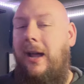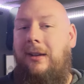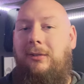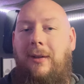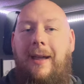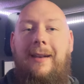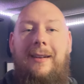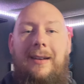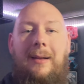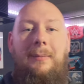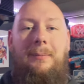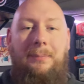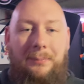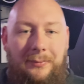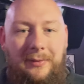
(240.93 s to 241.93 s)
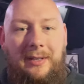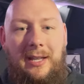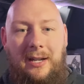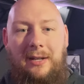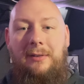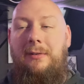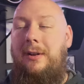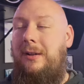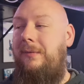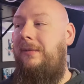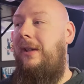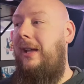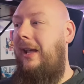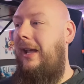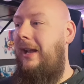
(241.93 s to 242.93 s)
So I ended up getting rid of
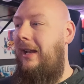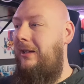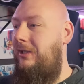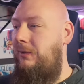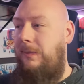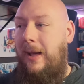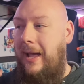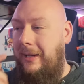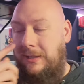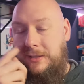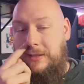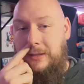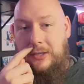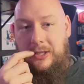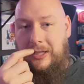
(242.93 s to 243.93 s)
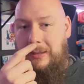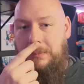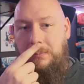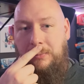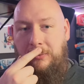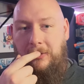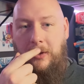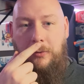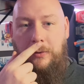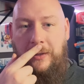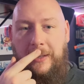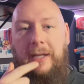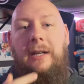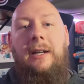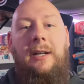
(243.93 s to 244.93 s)
it and I'm just buying just a cheap
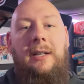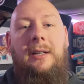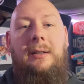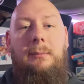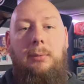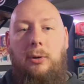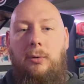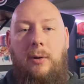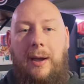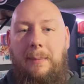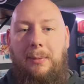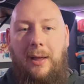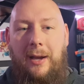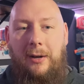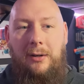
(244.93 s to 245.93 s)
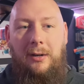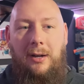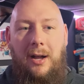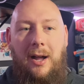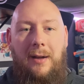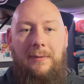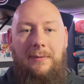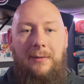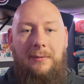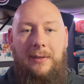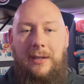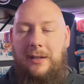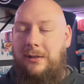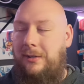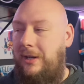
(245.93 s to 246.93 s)
Sony Blu-ray player off of
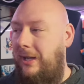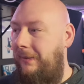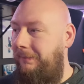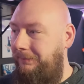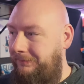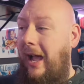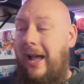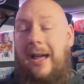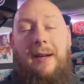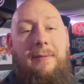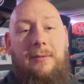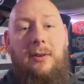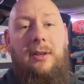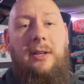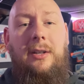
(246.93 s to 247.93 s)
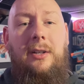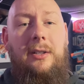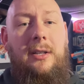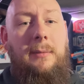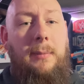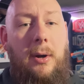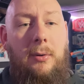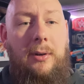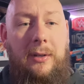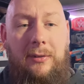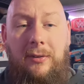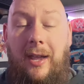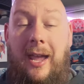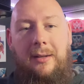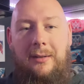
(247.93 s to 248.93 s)
the internet. I have really good
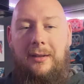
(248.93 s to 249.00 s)
components.